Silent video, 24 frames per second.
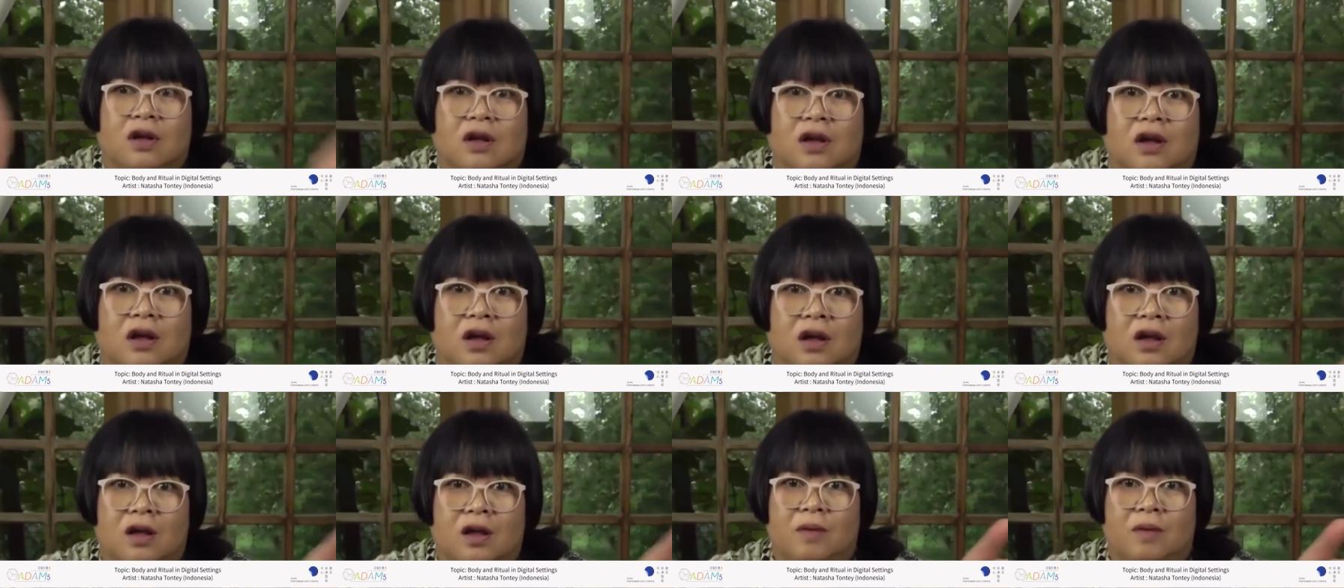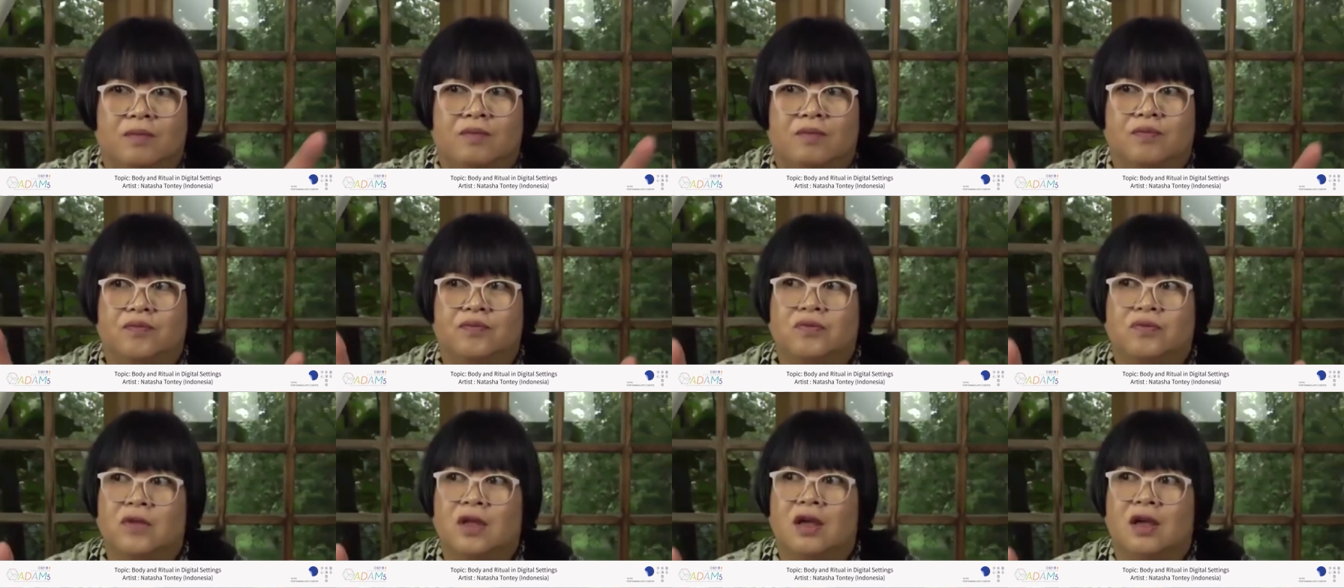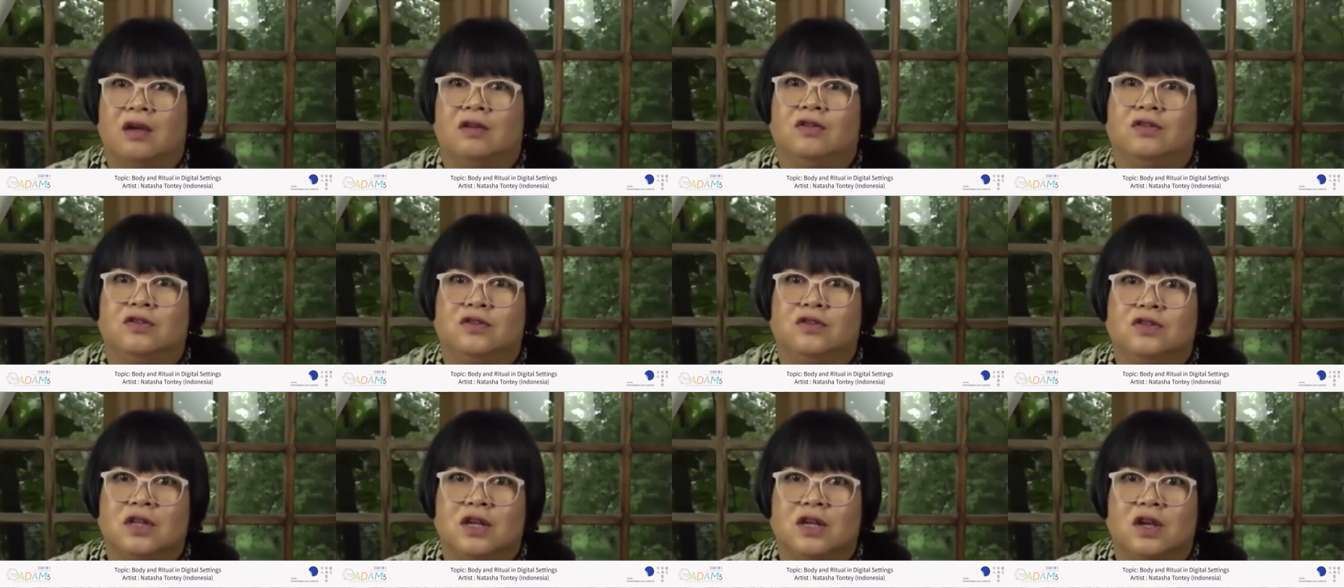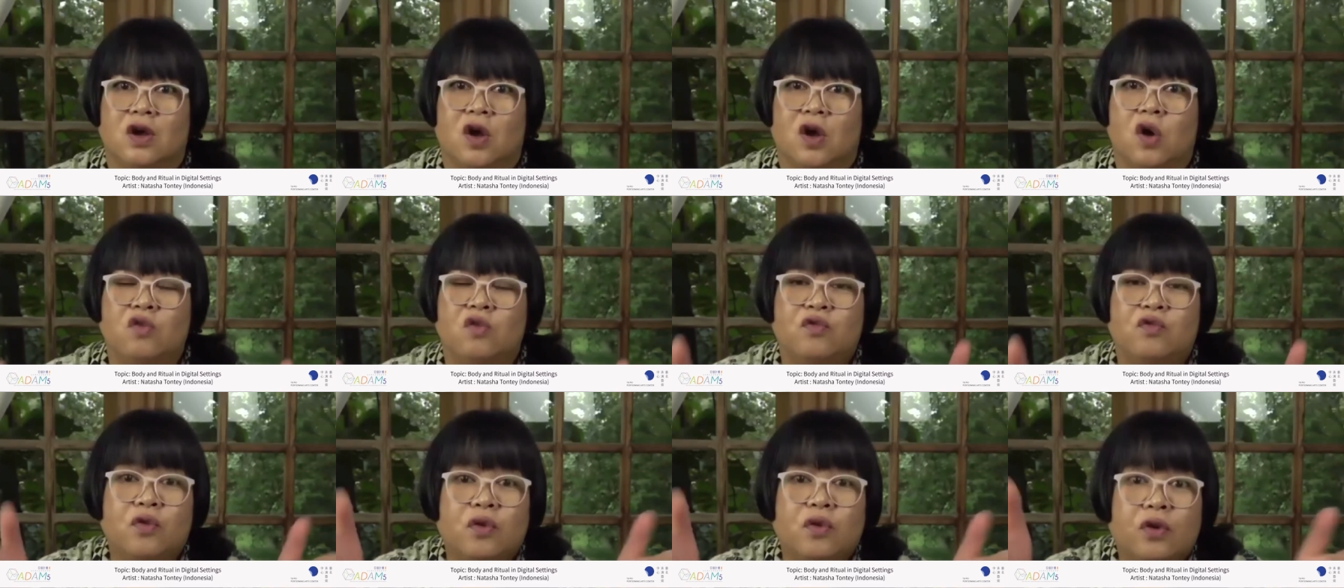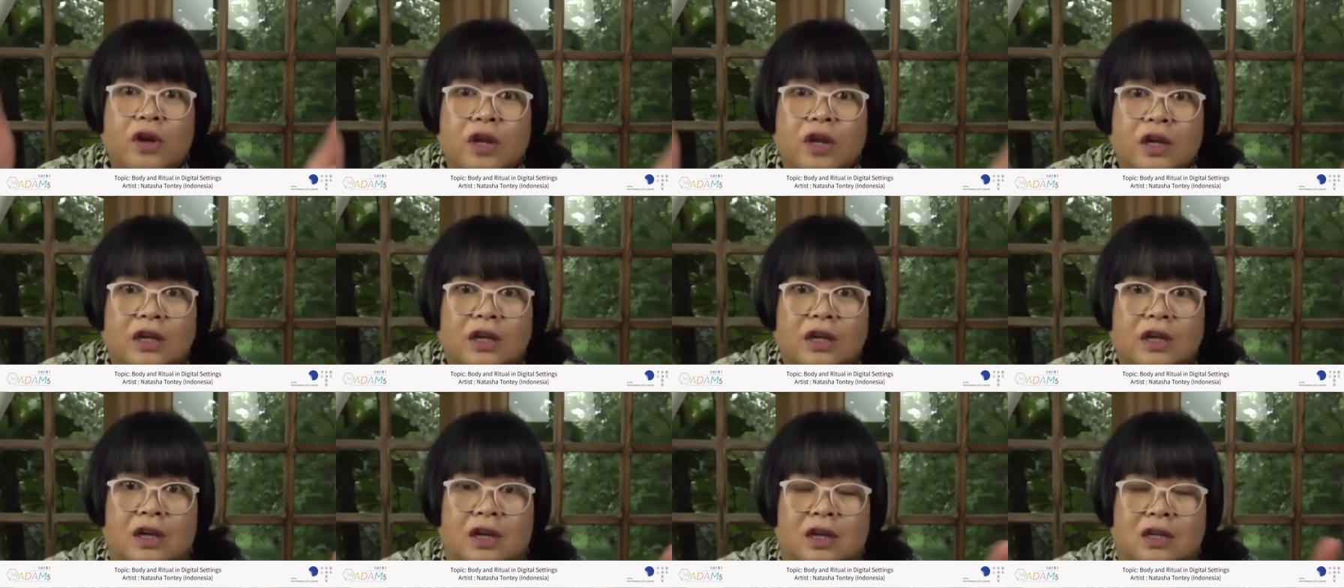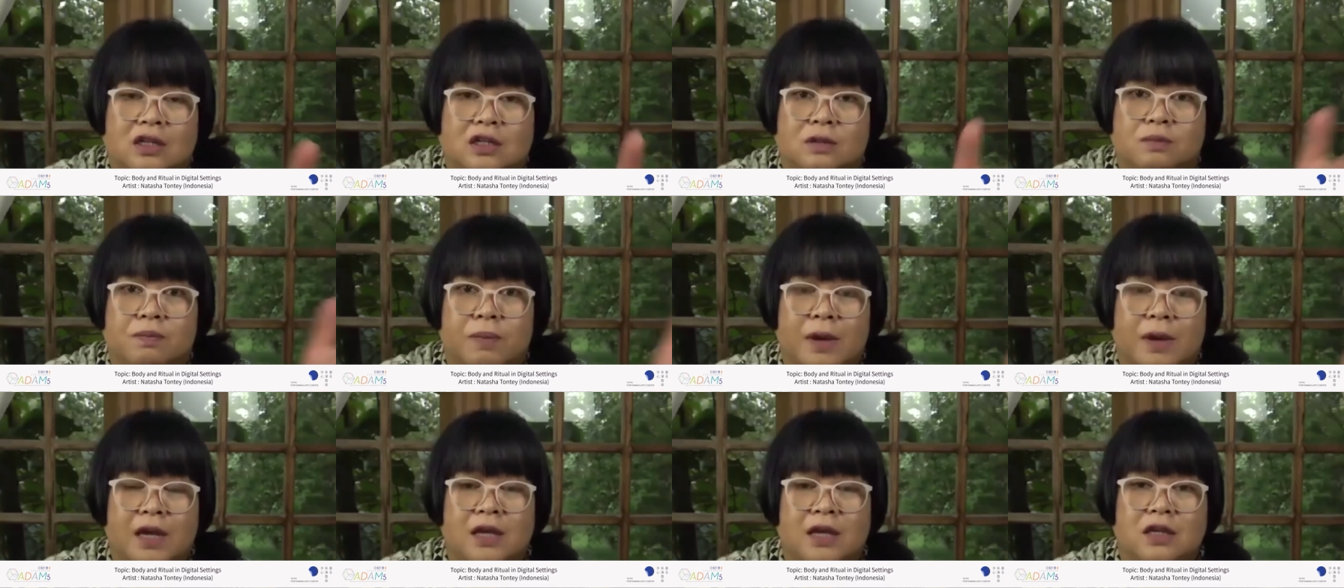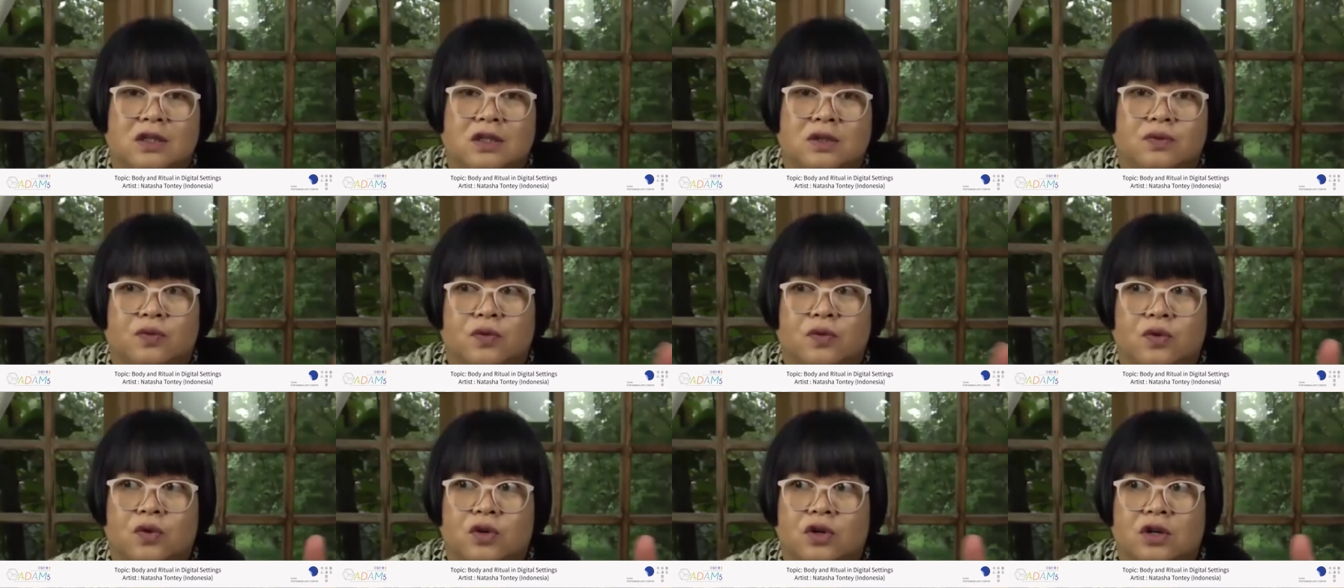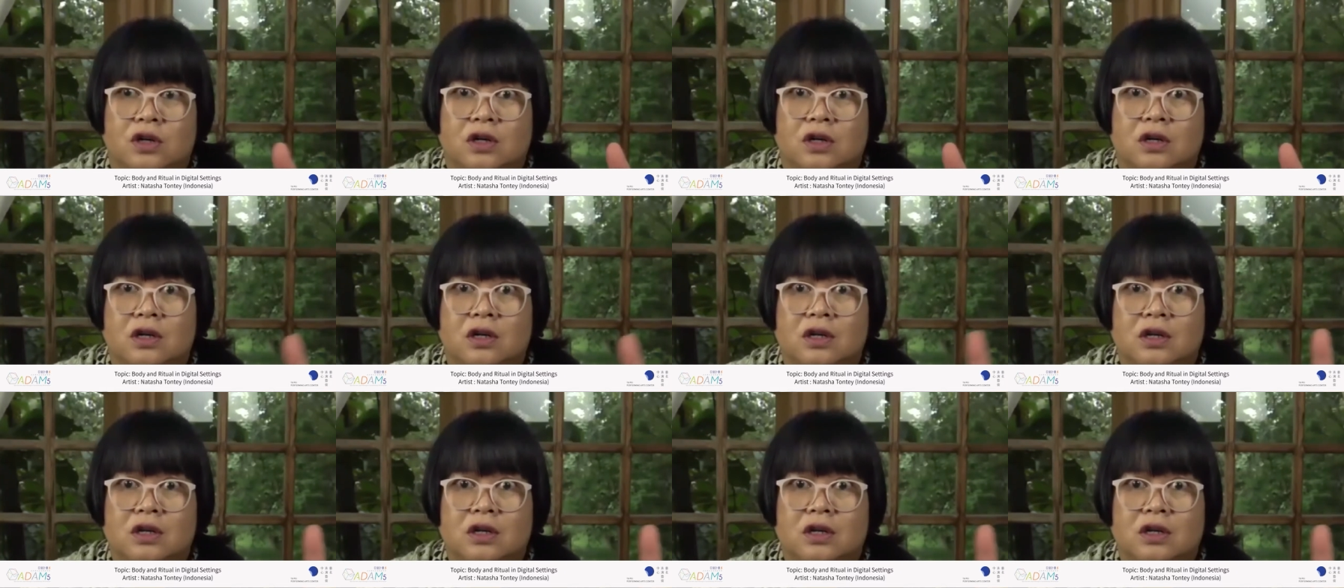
offering a space for